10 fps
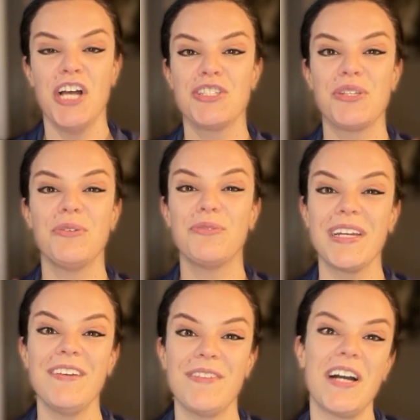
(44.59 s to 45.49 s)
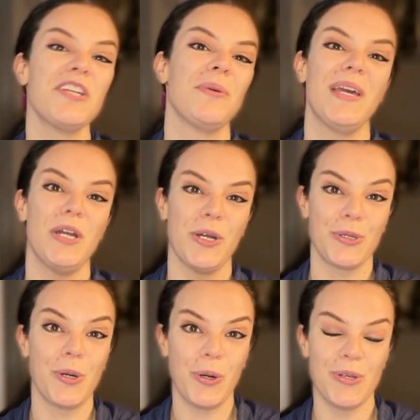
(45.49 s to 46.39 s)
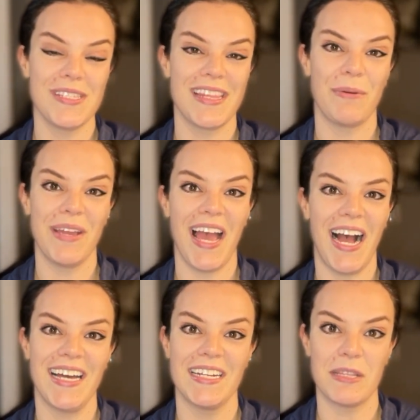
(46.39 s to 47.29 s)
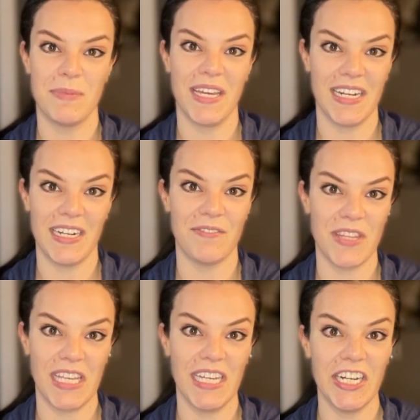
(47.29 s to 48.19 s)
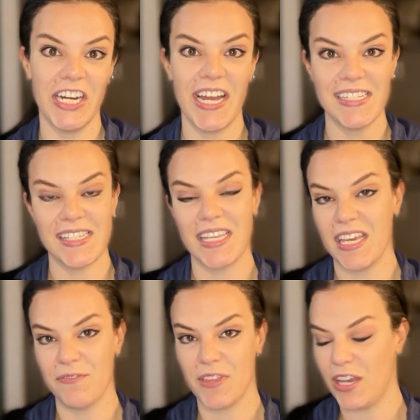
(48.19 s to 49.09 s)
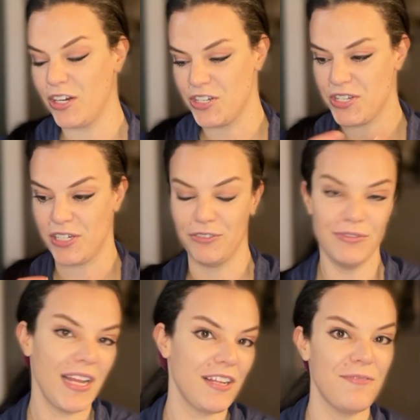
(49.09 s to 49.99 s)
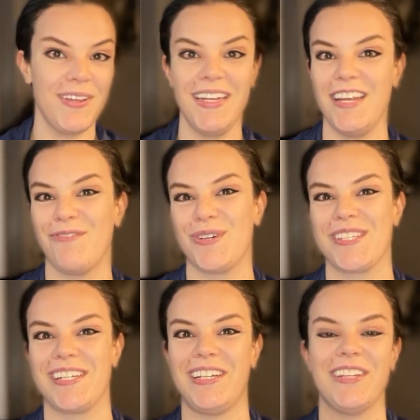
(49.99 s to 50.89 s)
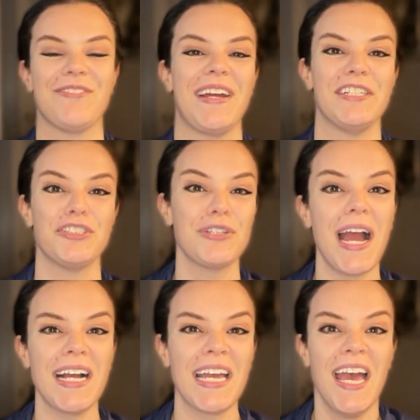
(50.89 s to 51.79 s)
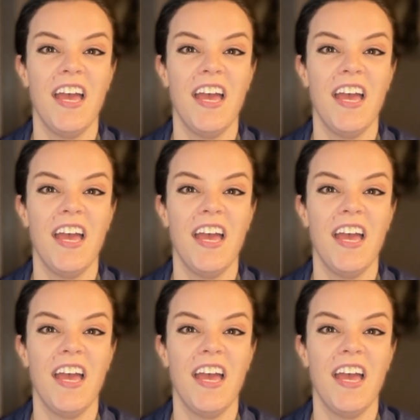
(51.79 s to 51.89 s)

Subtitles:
to reevaluate our goals that we had at the beginning of the year and see if they are still relevant, if we're still on the right track,